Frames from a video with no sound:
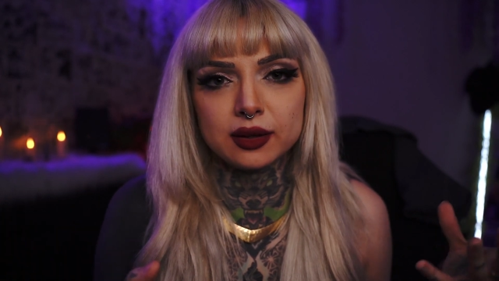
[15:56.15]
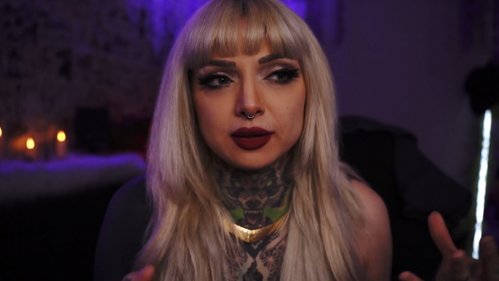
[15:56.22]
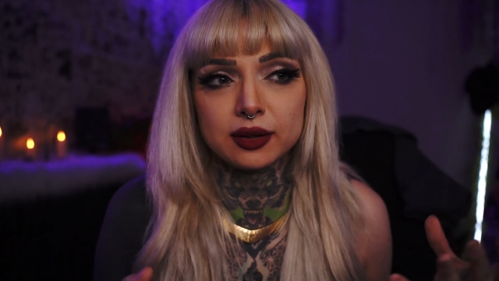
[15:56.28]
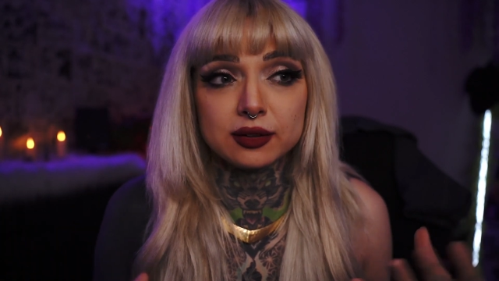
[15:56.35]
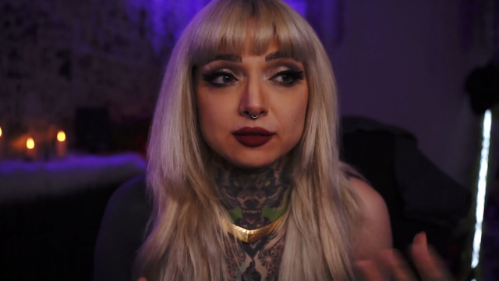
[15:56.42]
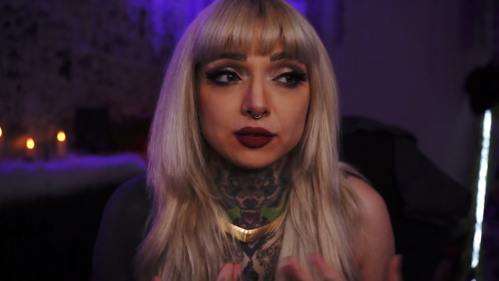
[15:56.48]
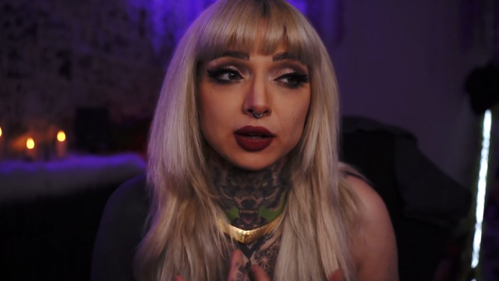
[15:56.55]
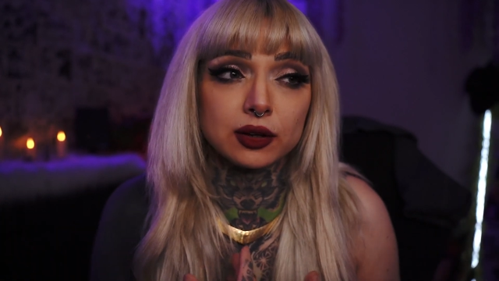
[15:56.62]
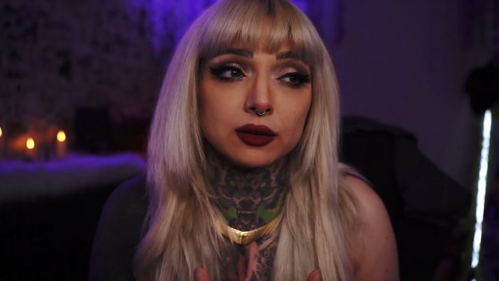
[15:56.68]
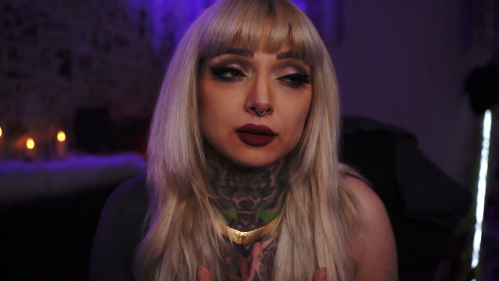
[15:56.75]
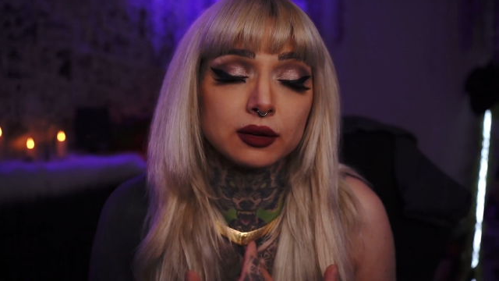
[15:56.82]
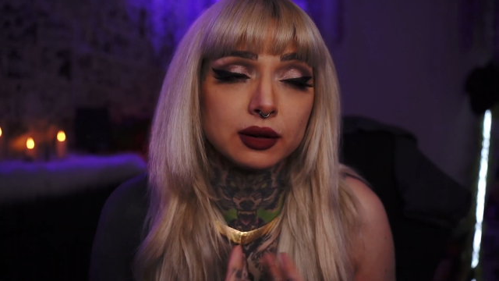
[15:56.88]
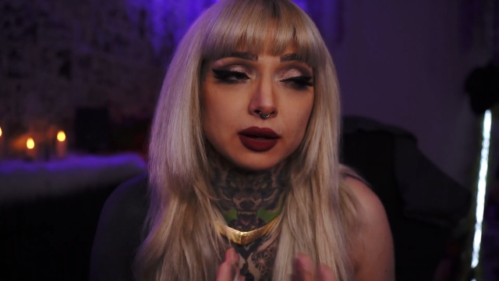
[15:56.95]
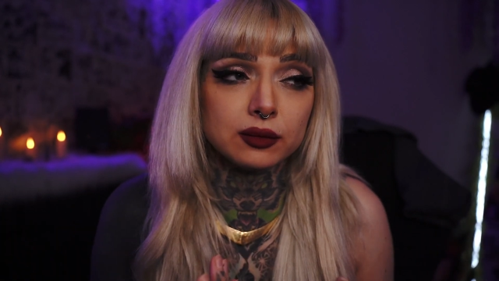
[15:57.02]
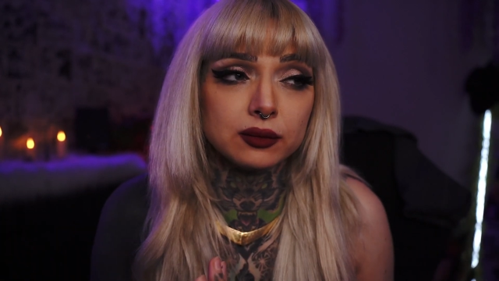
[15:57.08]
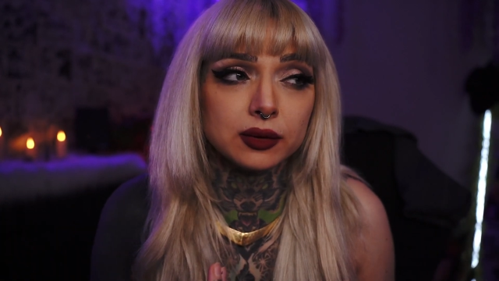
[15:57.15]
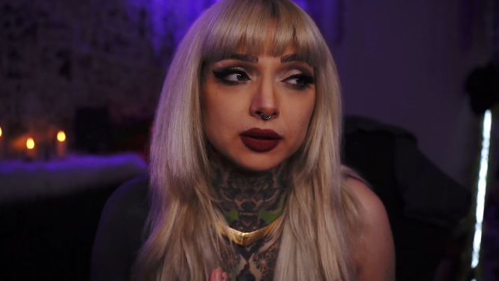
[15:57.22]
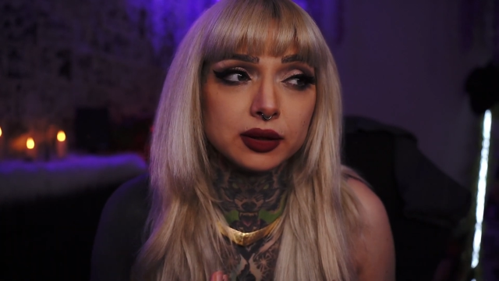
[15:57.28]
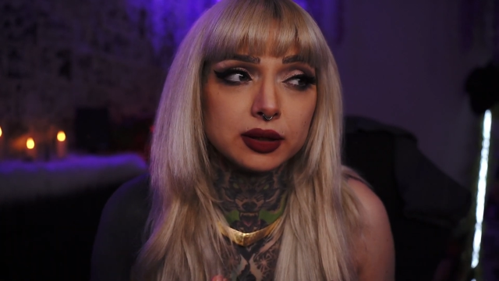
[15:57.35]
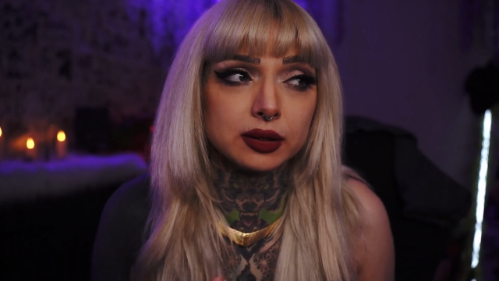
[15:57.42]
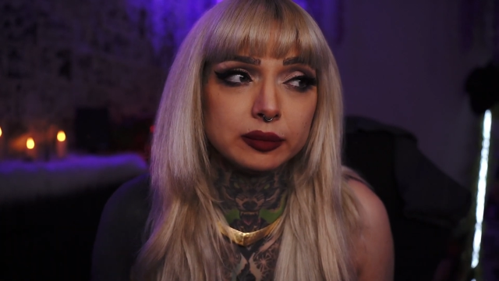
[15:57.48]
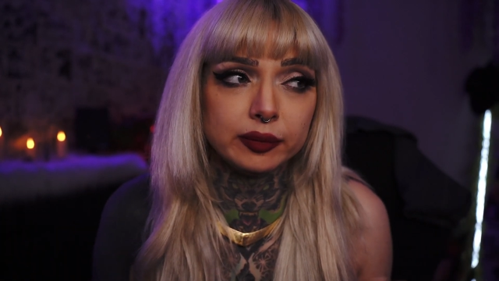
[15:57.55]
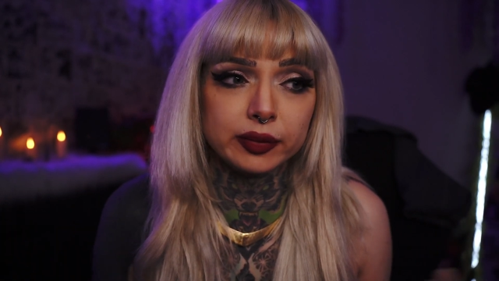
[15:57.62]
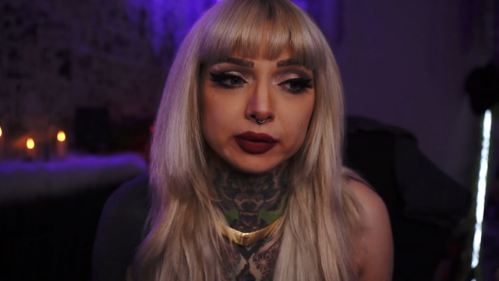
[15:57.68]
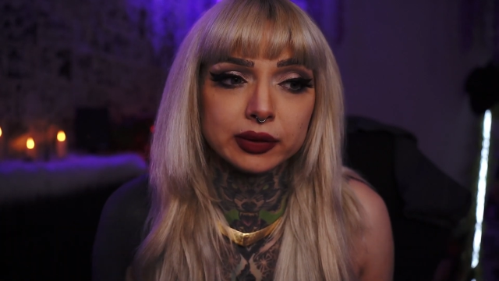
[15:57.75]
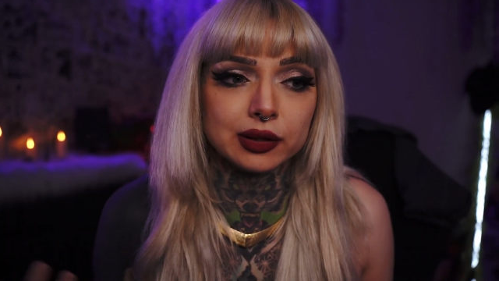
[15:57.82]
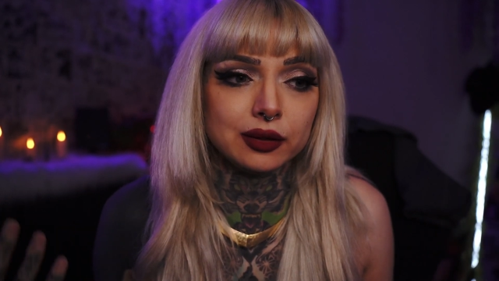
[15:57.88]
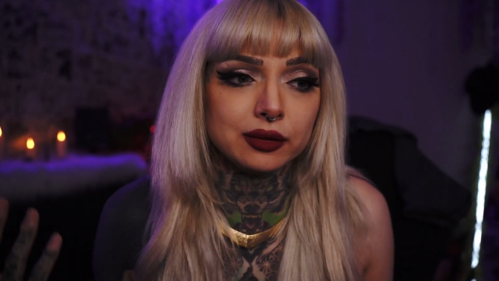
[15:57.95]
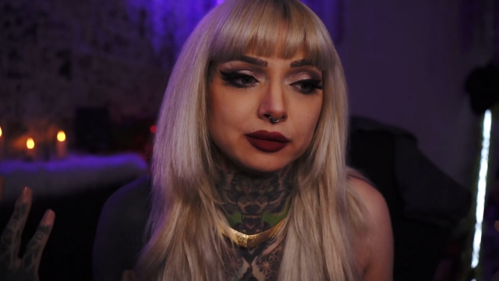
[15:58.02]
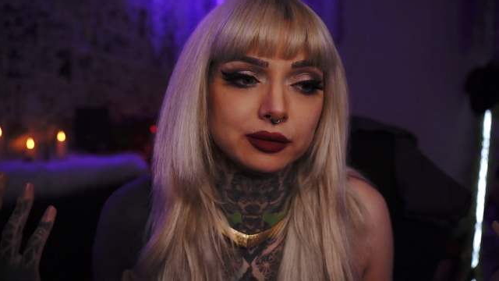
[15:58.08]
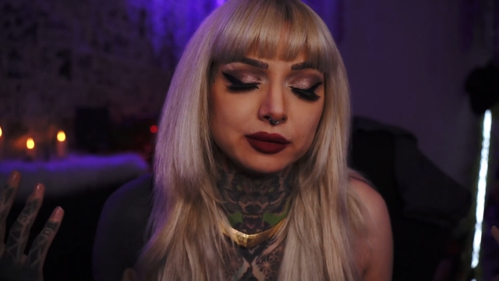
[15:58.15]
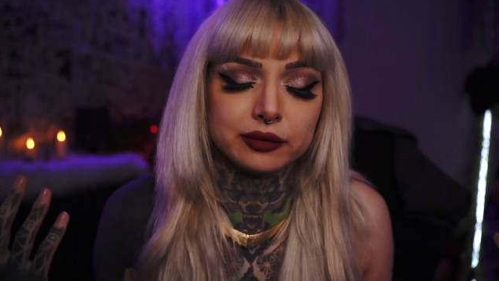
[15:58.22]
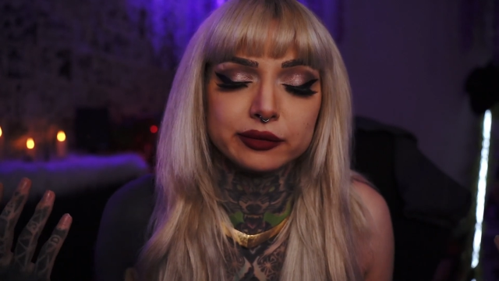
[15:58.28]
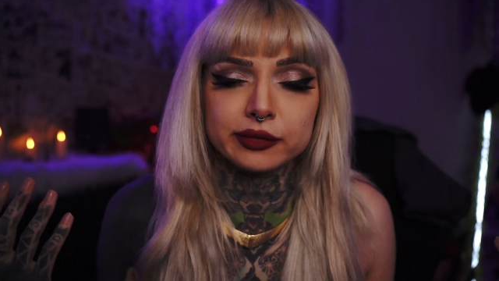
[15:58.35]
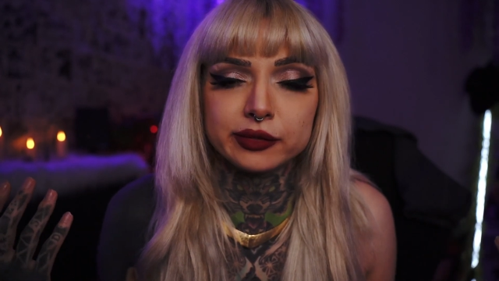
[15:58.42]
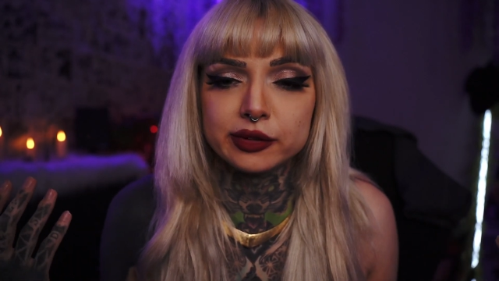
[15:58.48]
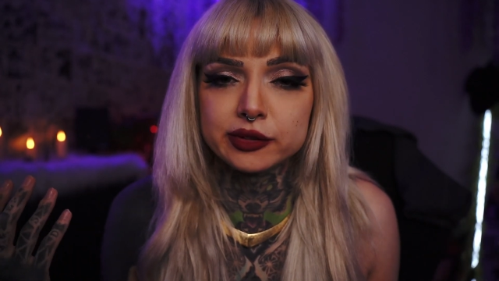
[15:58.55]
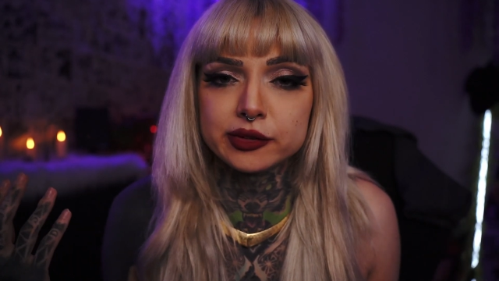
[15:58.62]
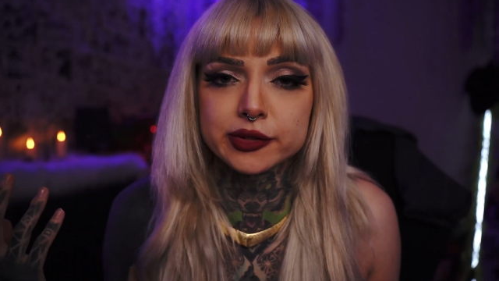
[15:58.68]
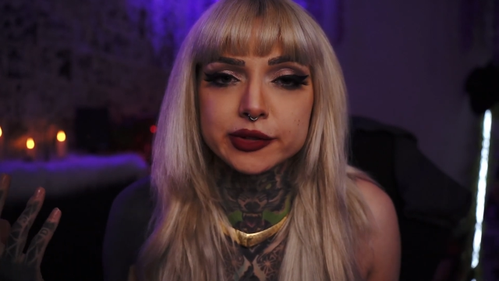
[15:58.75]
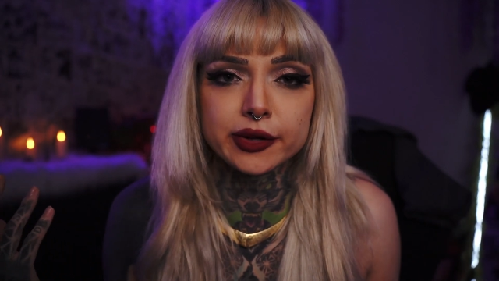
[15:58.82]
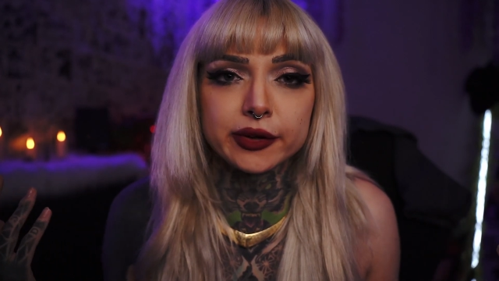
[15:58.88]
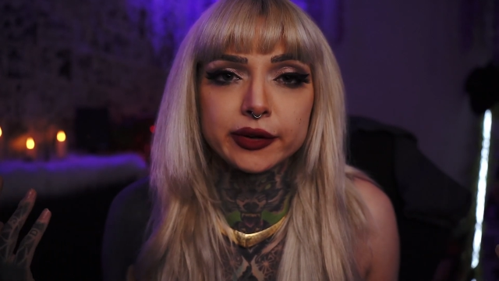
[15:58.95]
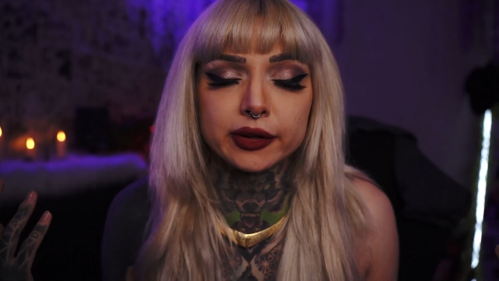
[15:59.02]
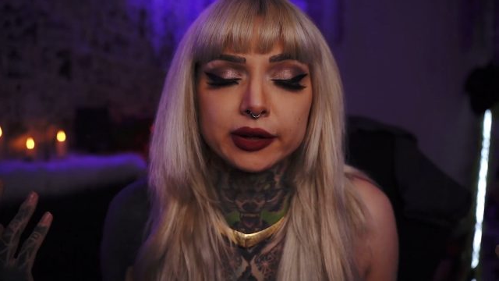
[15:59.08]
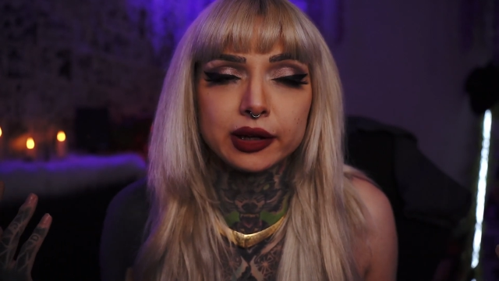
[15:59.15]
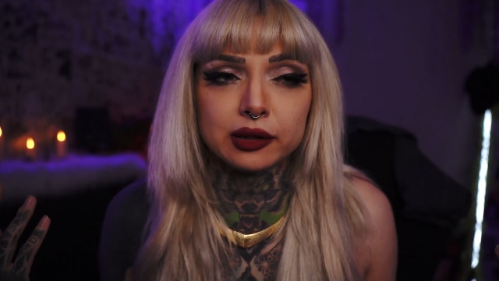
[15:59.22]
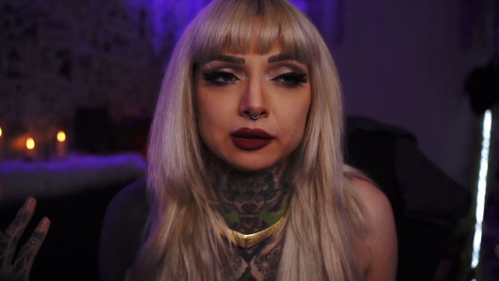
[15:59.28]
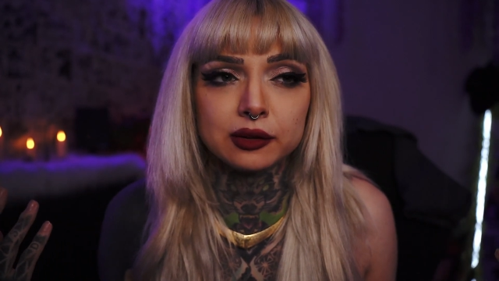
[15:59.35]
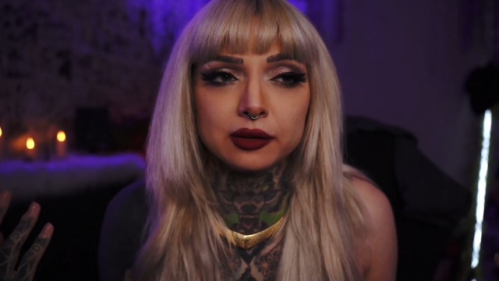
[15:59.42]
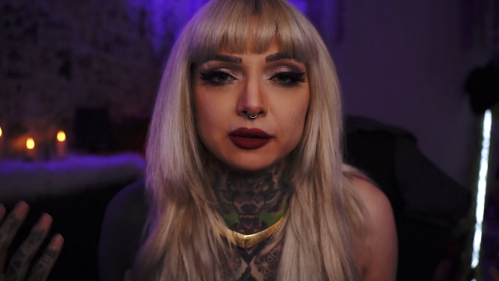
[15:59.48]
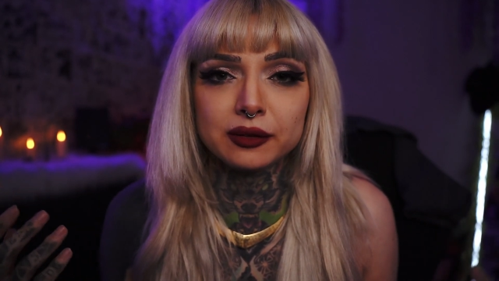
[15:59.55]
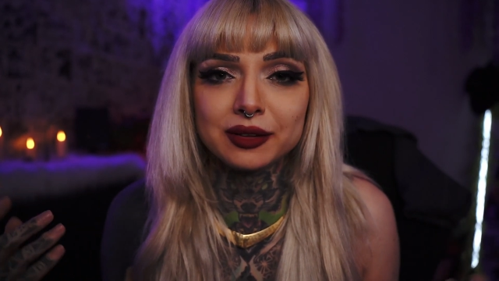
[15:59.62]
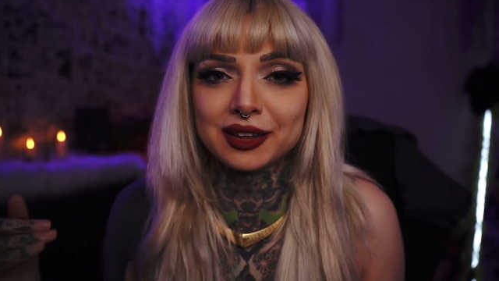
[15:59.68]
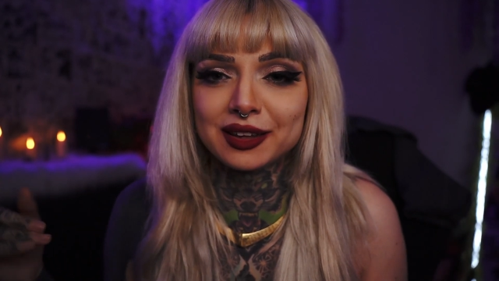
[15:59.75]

if I could I would, but this is all you're getting. You're only